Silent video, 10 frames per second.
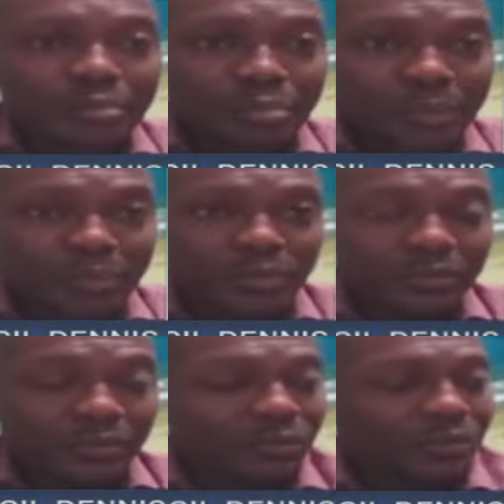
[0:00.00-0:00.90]
people
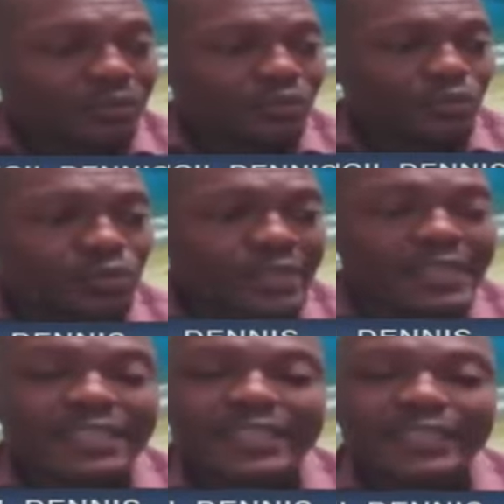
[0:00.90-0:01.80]
who are
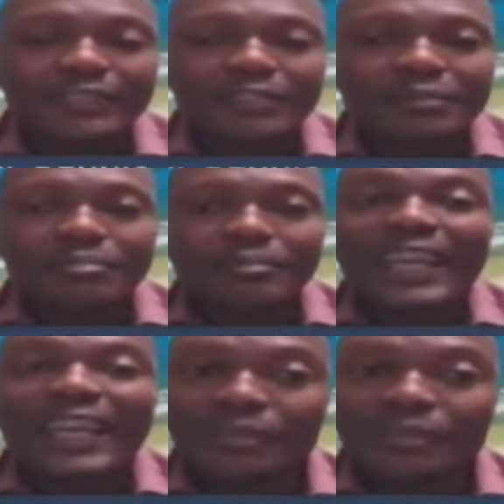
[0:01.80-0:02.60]
elected by the